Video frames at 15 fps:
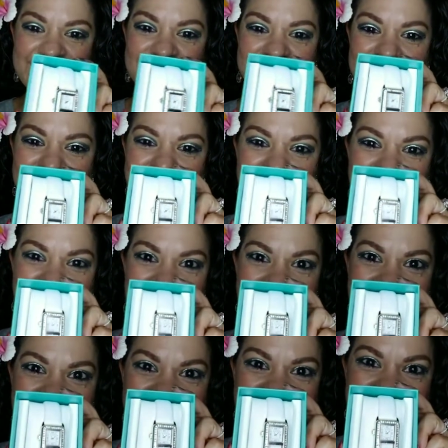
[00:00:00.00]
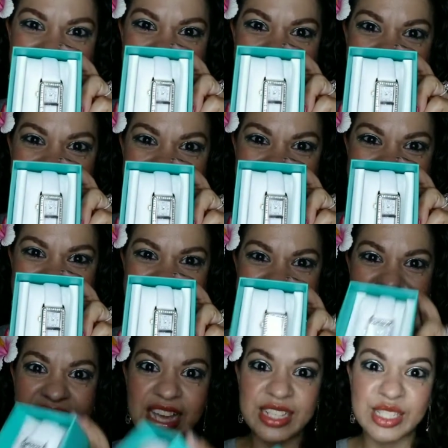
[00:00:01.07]
Look at that.
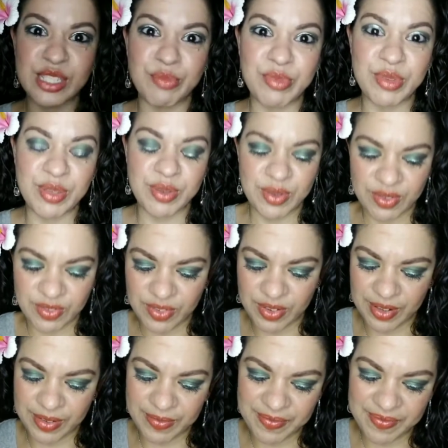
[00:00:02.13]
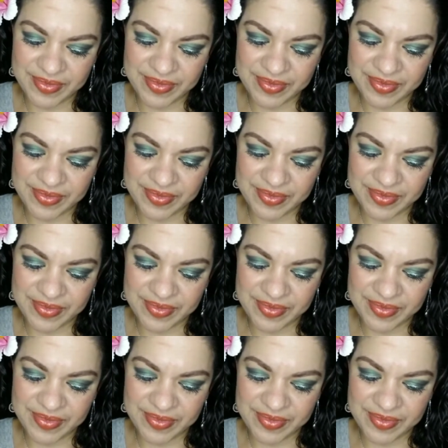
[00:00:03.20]
That's beautiful.